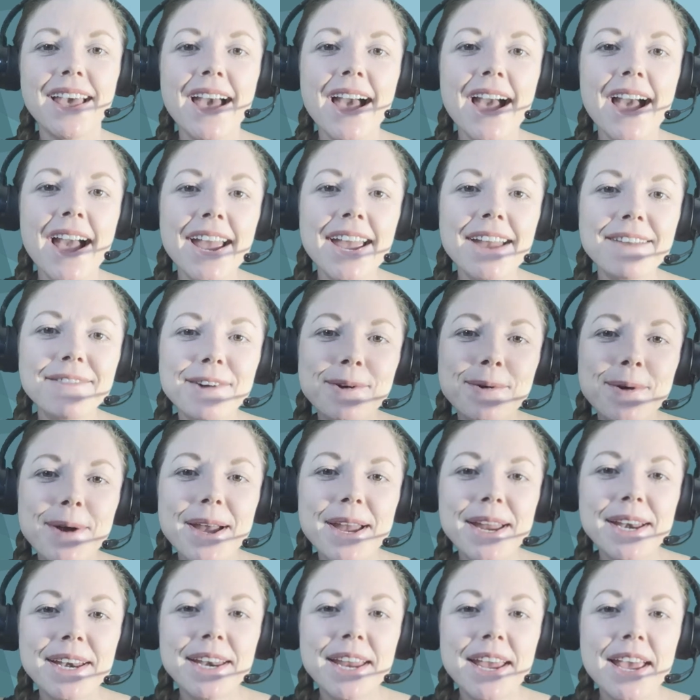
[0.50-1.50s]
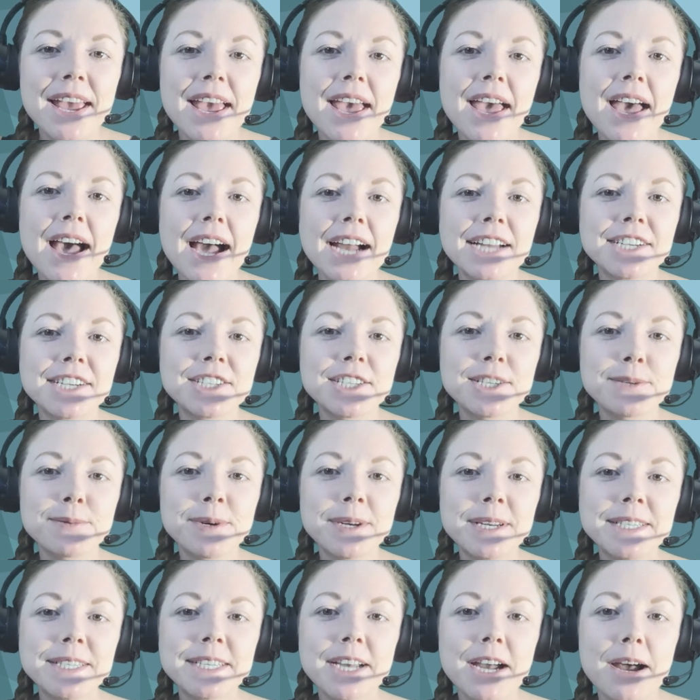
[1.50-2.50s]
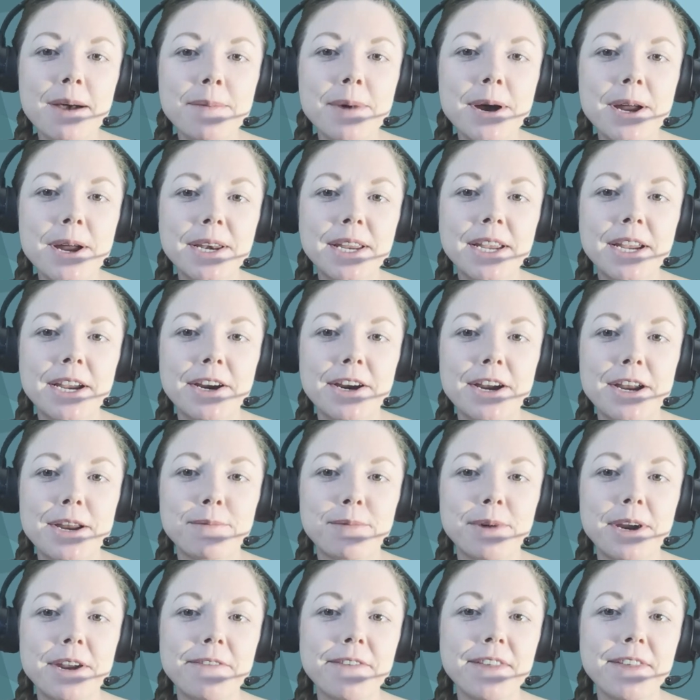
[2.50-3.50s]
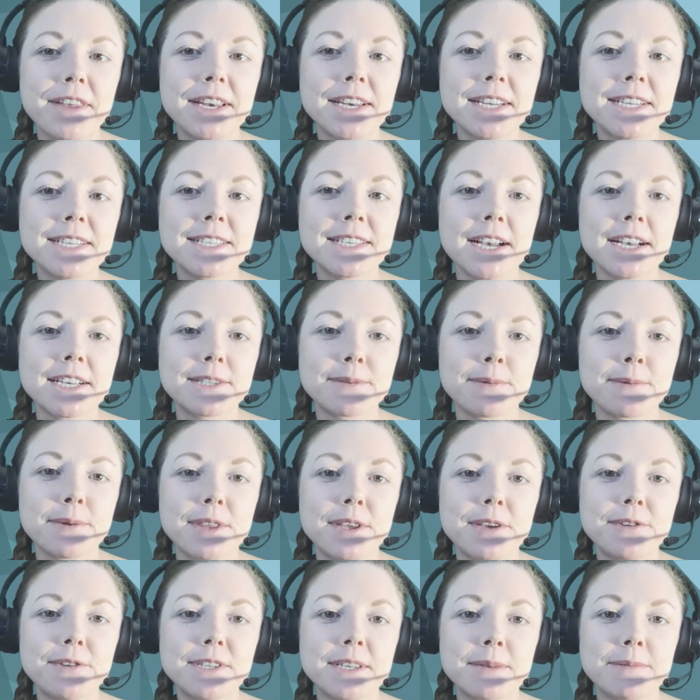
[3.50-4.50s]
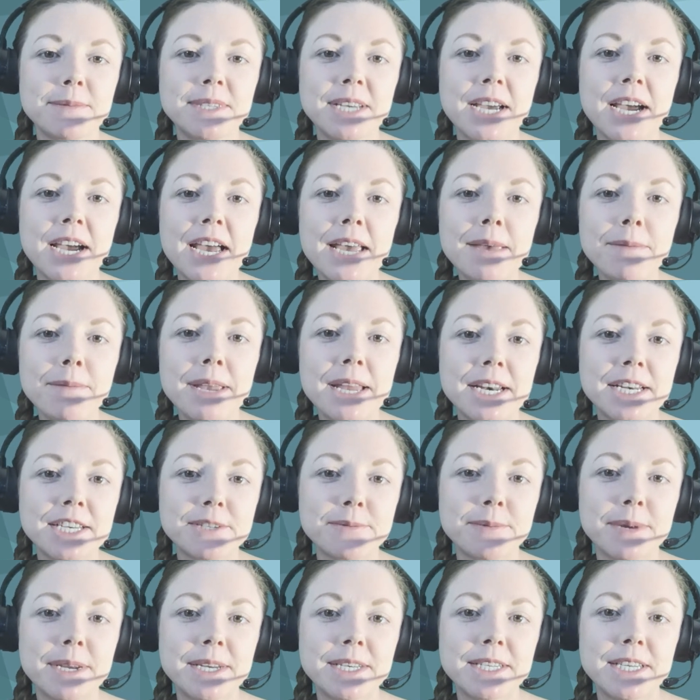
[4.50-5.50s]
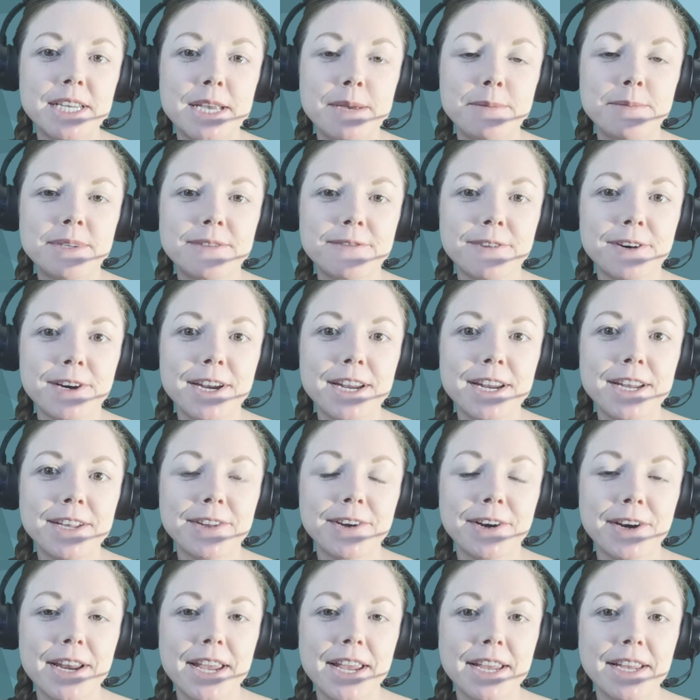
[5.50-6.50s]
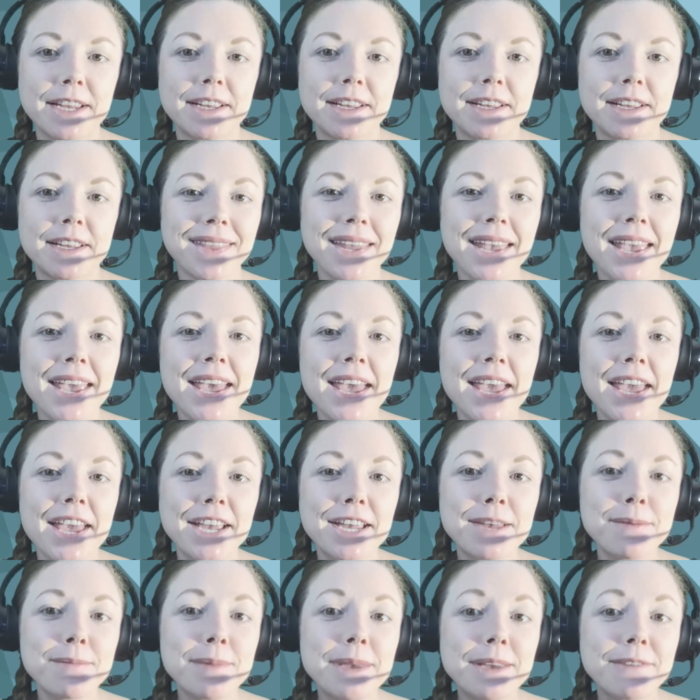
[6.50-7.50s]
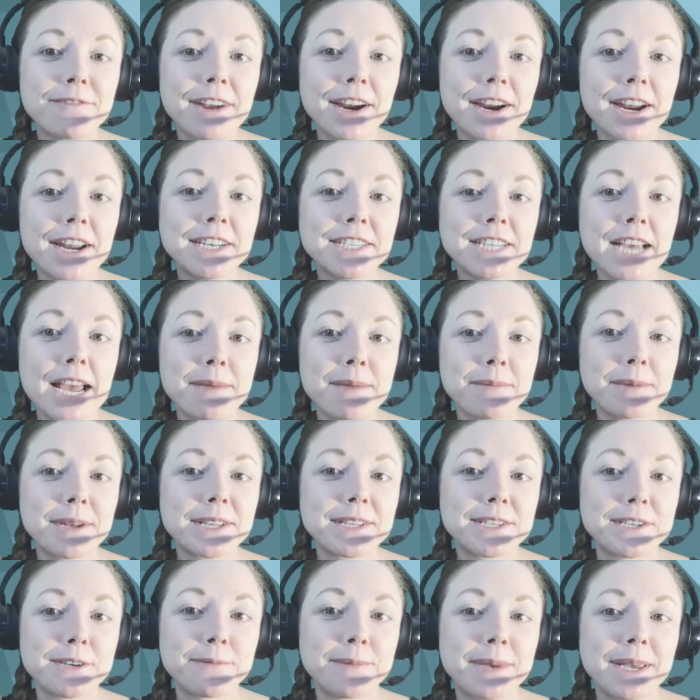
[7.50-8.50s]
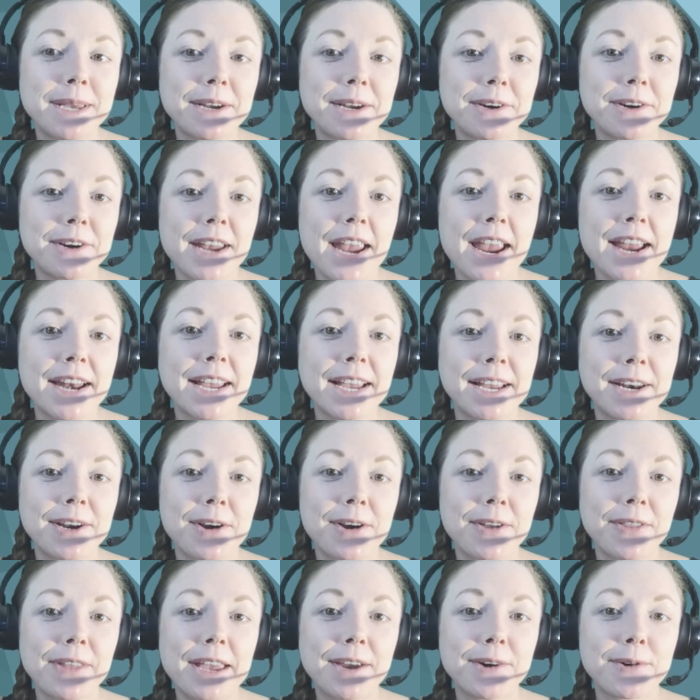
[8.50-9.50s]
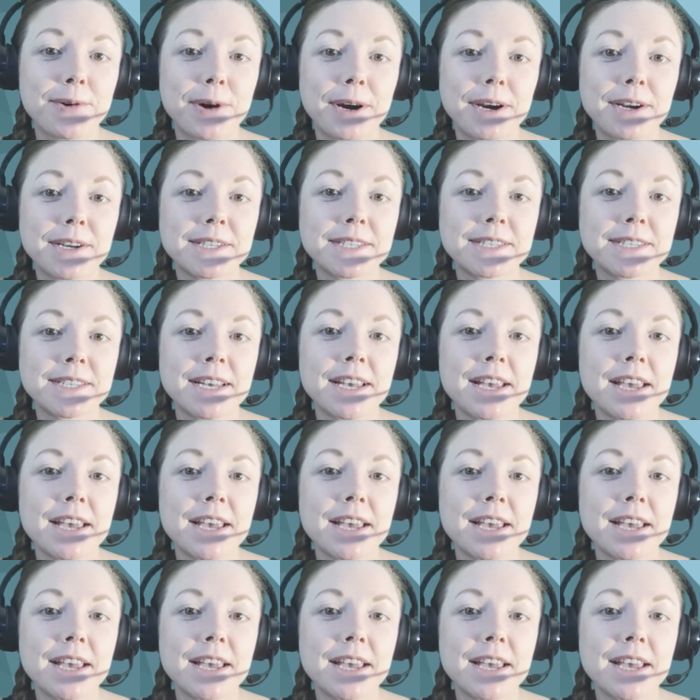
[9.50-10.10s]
Hi everyone! I just wanted to come on here and briefly discuss with you some time management tips for e-learning. It can be very time-consuming creating an online course.